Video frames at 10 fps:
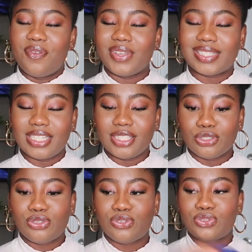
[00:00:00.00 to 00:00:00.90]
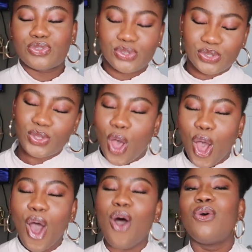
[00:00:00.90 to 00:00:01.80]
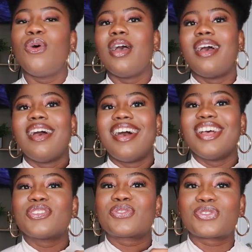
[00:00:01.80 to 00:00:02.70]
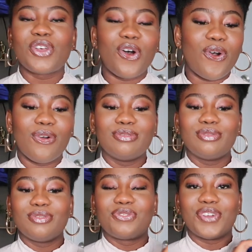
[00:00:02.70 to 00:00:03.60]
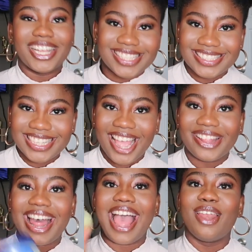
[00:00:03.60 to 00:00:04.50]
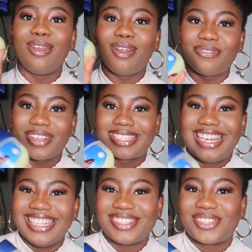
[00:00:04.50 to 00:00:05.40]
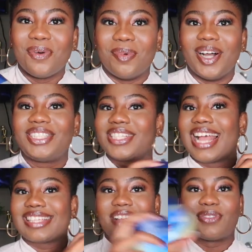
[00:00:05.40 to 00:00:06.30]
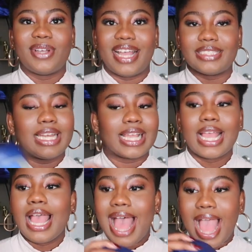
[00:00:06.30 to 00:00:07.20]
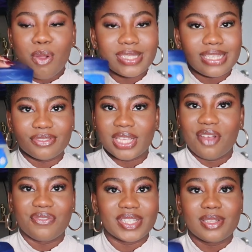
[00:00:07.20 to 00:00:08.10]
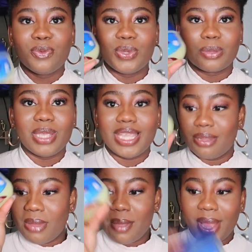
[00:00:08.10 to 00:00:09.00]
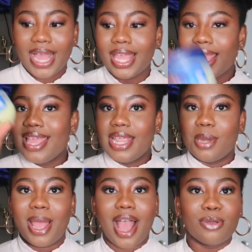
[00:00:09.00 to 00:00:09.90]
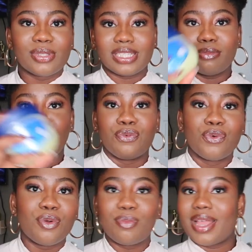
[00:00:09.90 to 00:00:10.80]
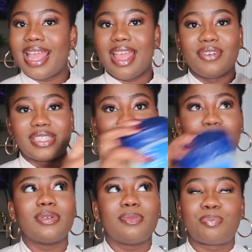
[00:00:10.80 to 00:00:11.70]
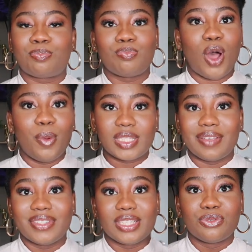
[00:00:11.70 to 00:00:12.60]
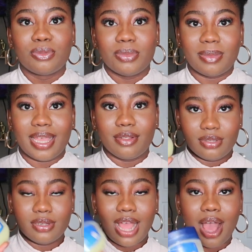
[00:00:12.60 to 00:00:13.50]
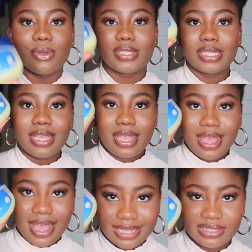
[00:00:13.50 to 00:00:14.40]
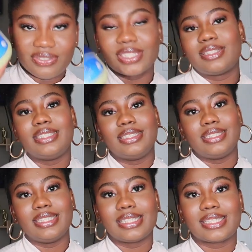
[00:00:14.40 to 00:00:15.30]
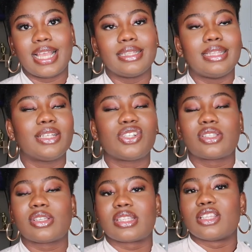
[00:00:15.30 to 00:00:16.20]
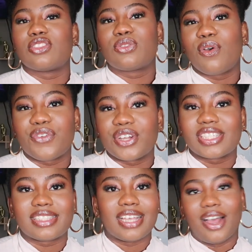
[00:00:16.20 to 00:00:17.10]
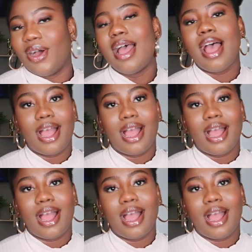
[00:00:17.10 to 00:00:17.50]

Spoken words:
Vaseline is so, so versatile. I love Vaseline so much. You guys have no idea. Like, I always have to have Vaseline with me in my bag, in my house, in my room, every single, almost every single room in my house has Vaseline in it, and that's just because it's so versatile.